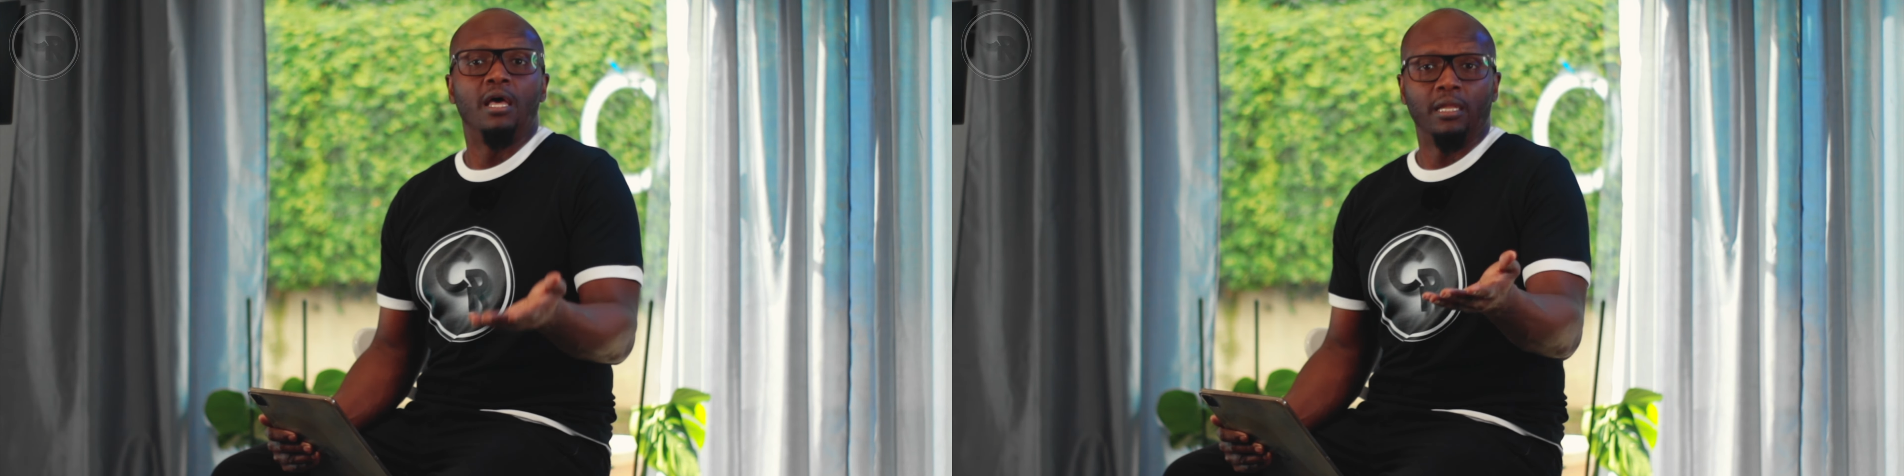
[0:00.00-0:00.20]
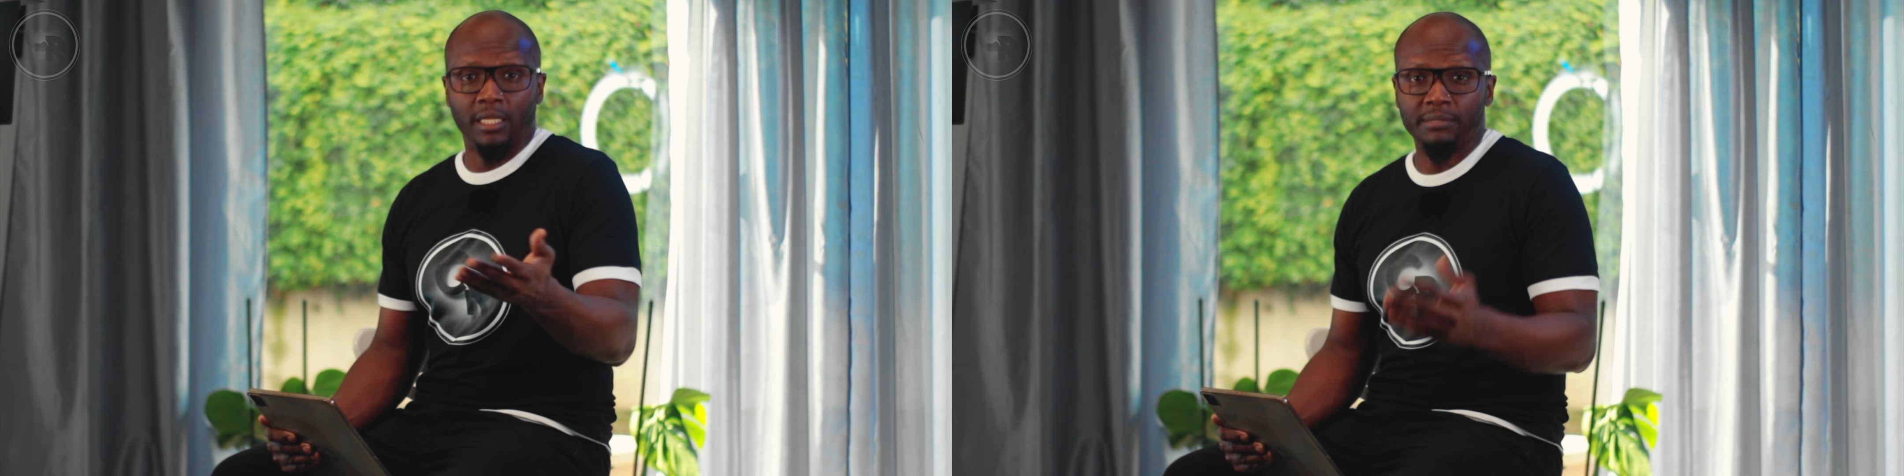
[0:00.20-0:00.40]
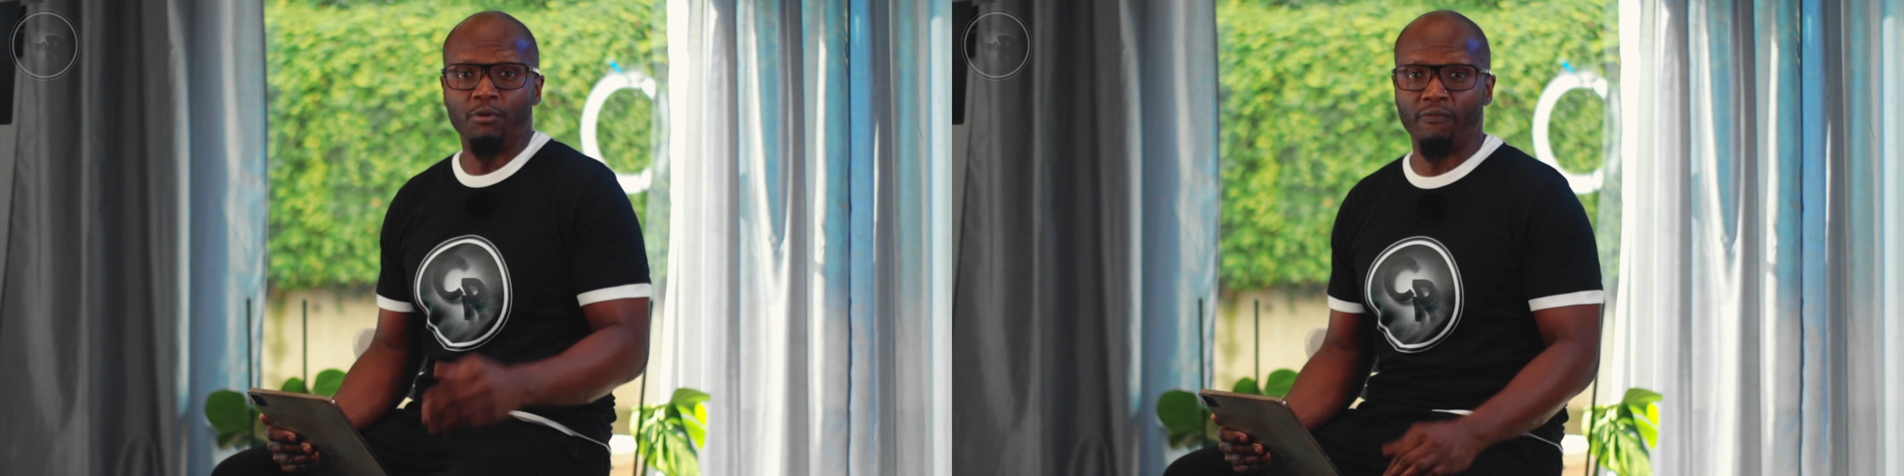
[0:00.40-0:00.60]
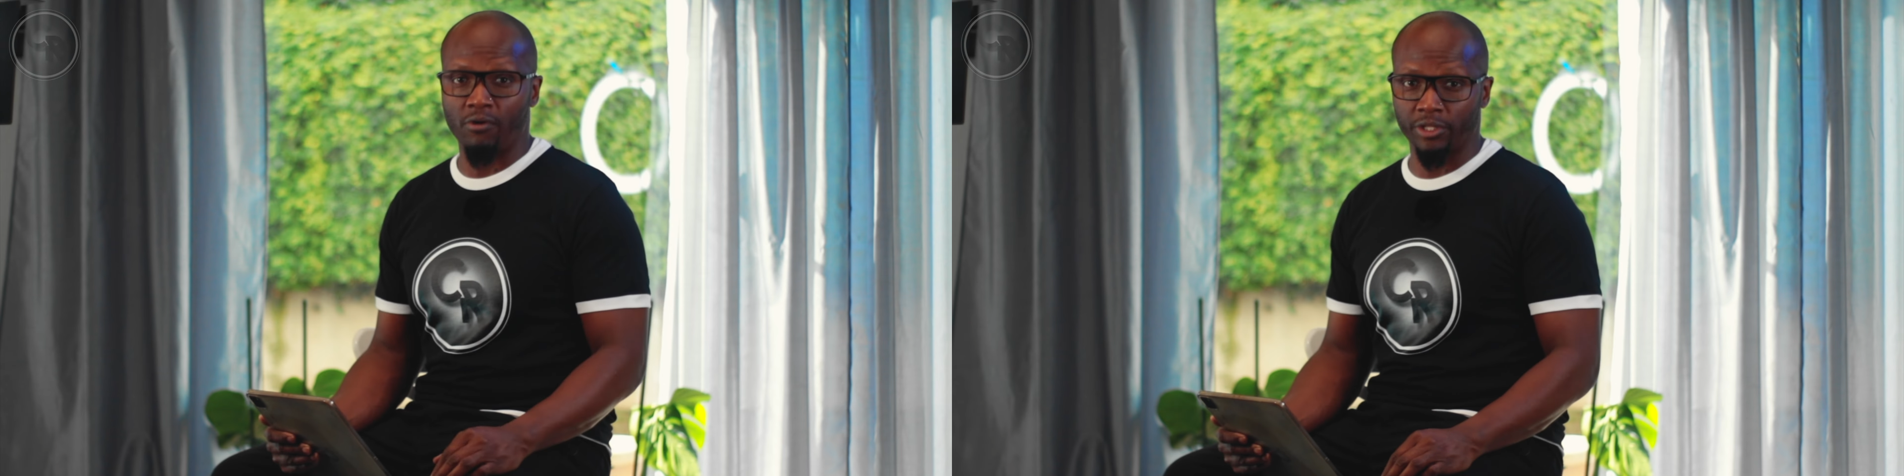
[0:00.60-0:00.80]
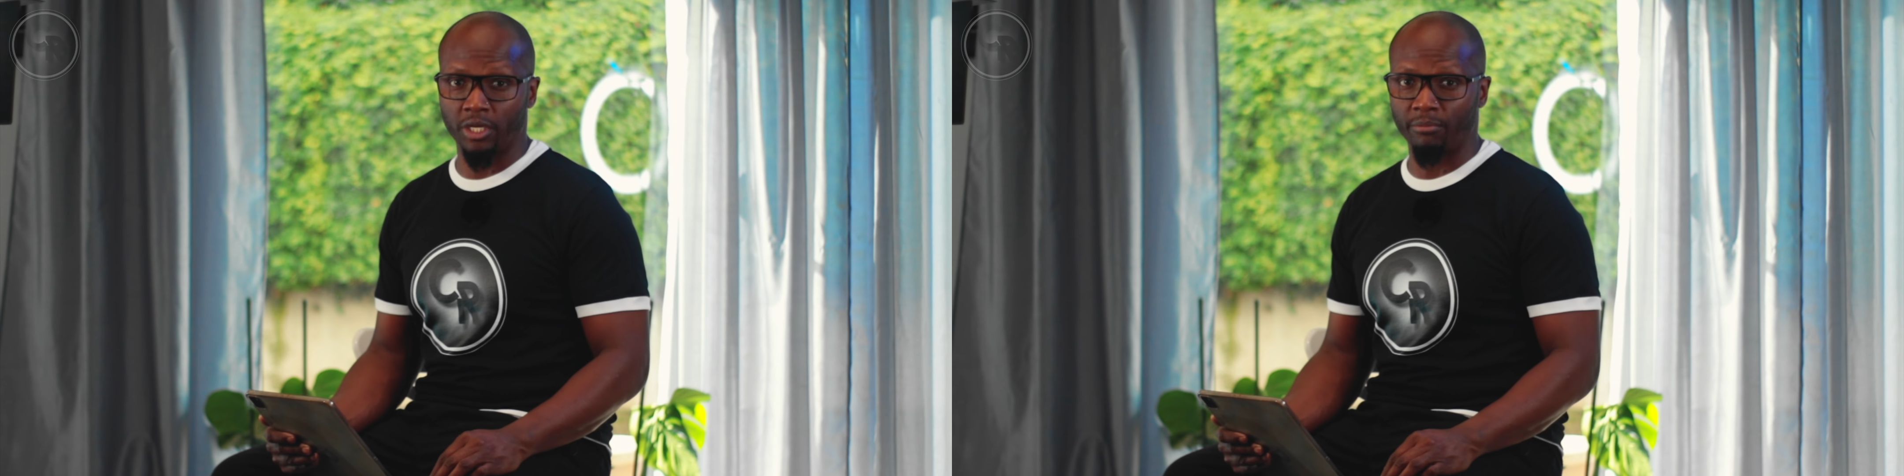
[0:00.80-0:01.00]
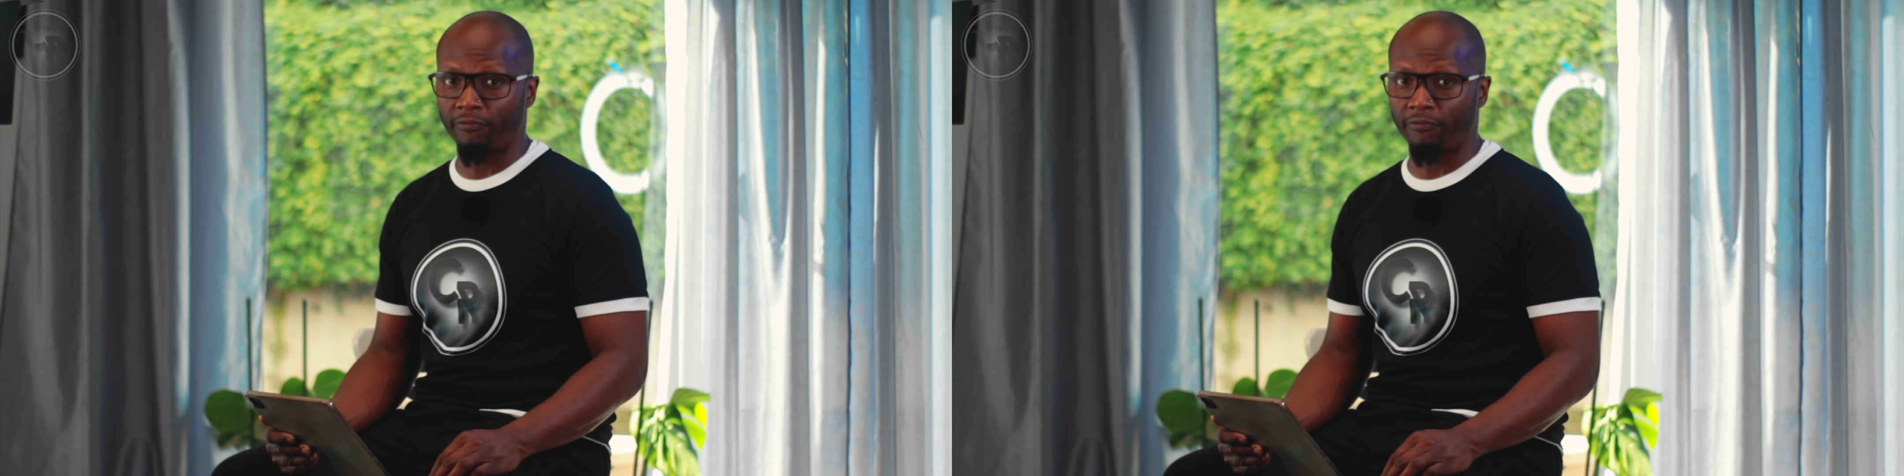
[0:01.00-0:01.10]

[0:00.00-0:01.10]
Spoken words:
Let's move on to number